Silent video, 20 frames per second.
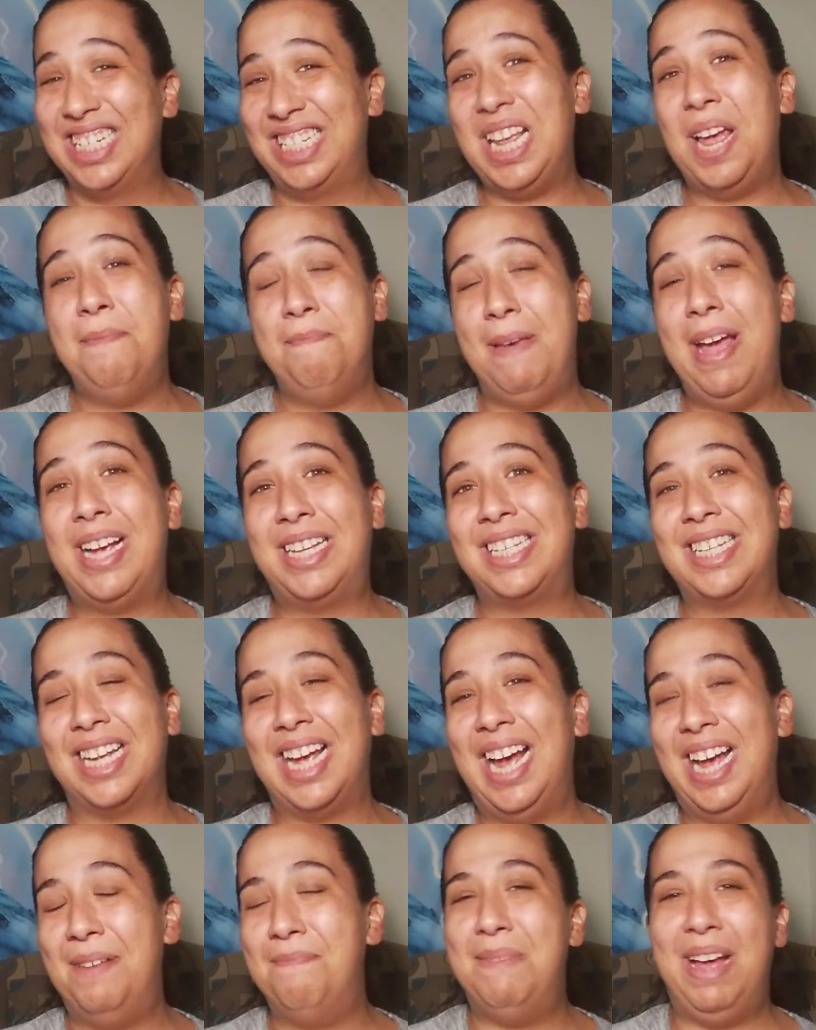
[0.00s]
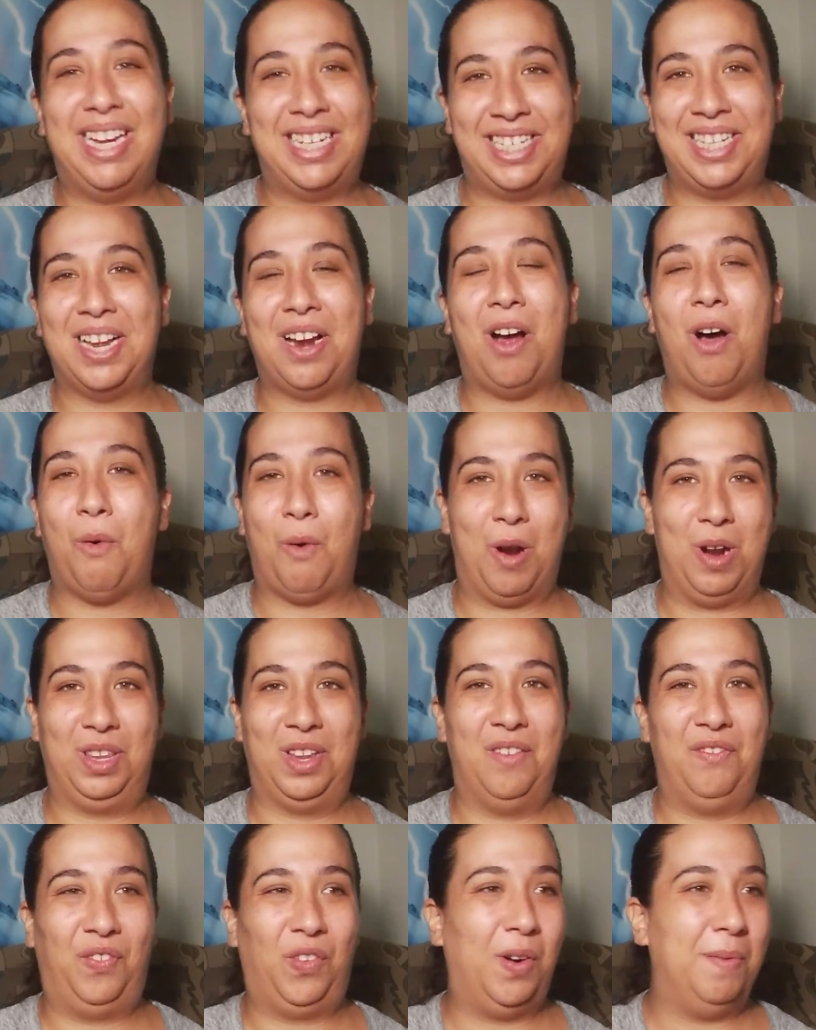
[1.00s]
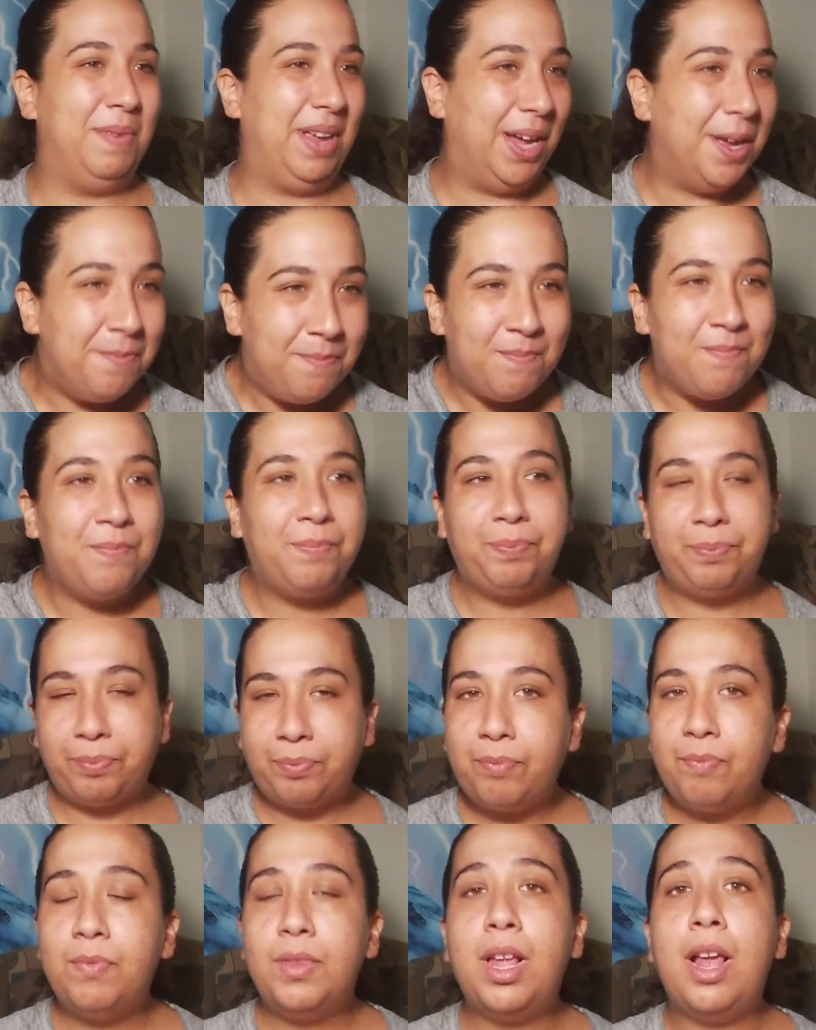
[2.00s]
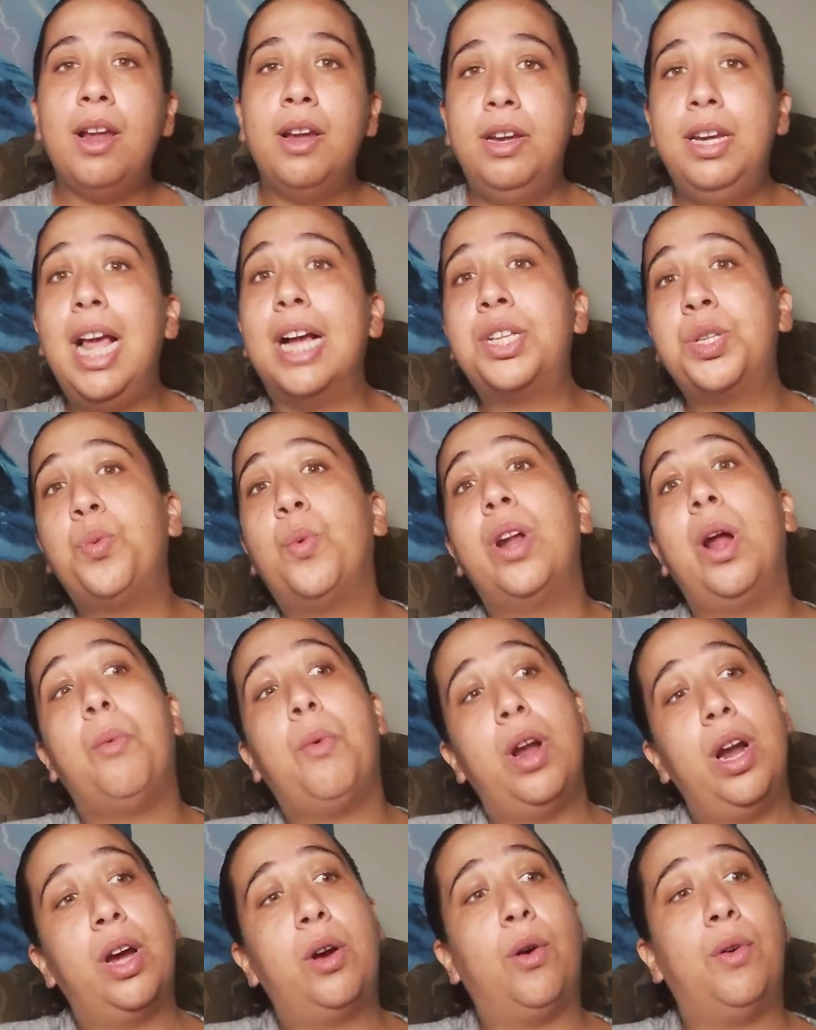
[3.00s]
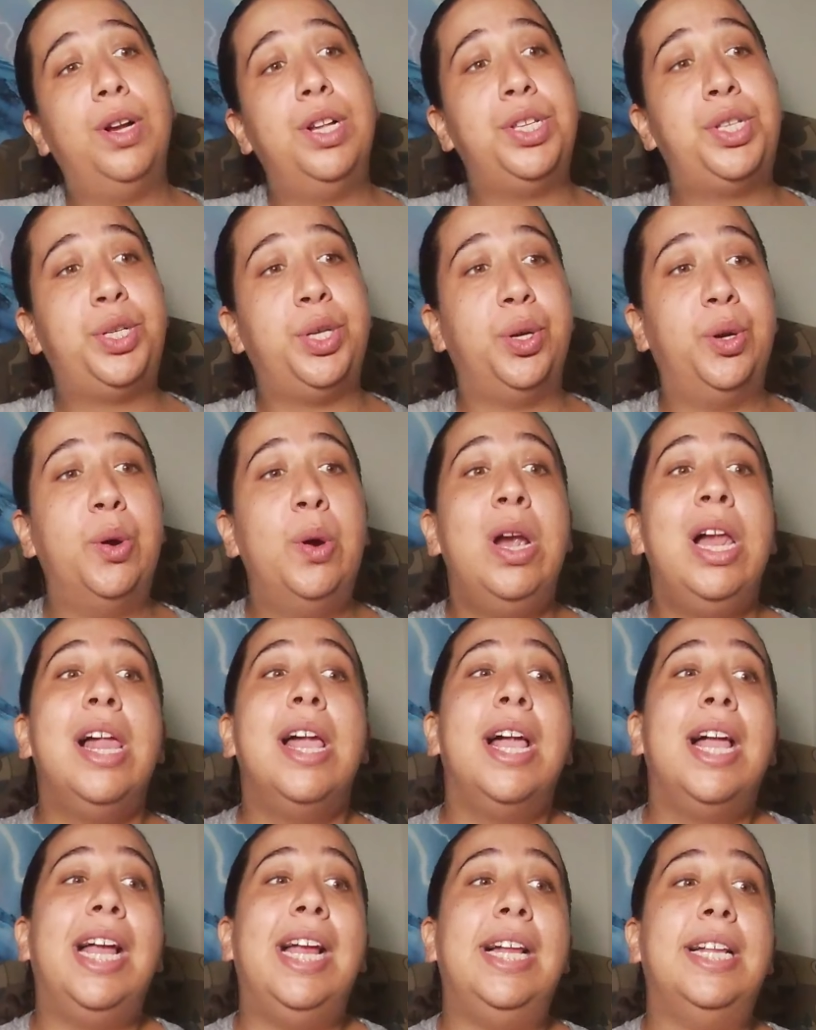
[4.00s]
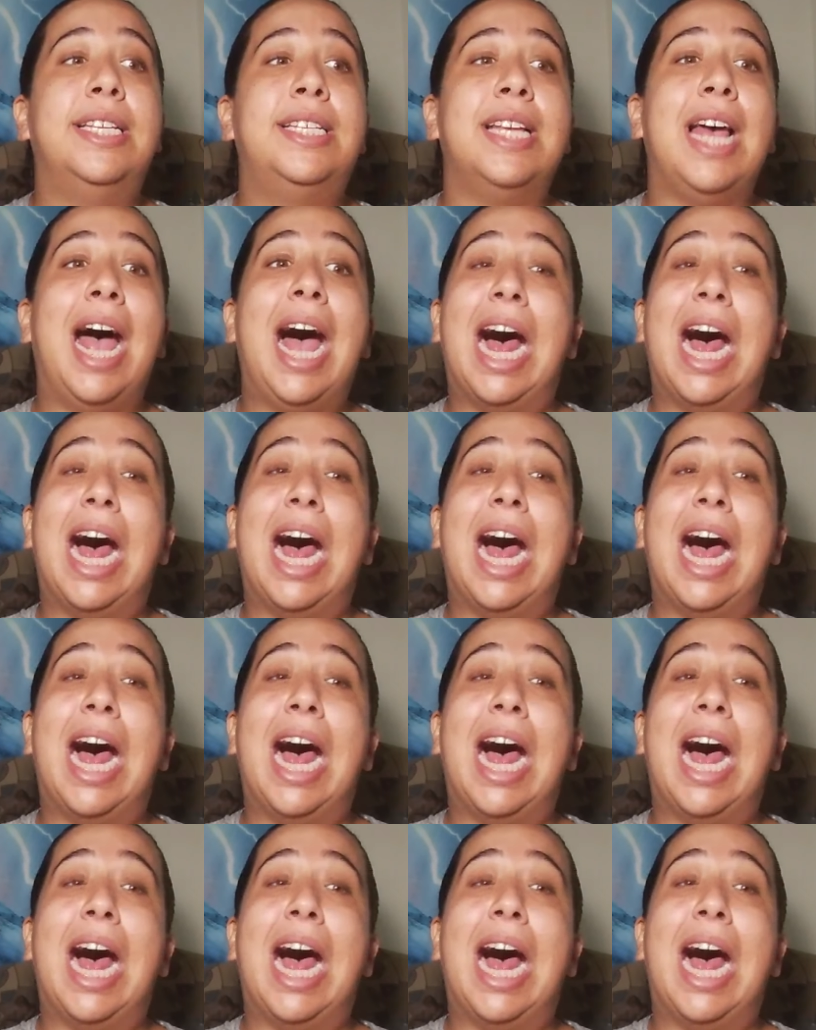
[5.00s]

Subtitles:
It makes it all worth it for me. Next one I want to go into is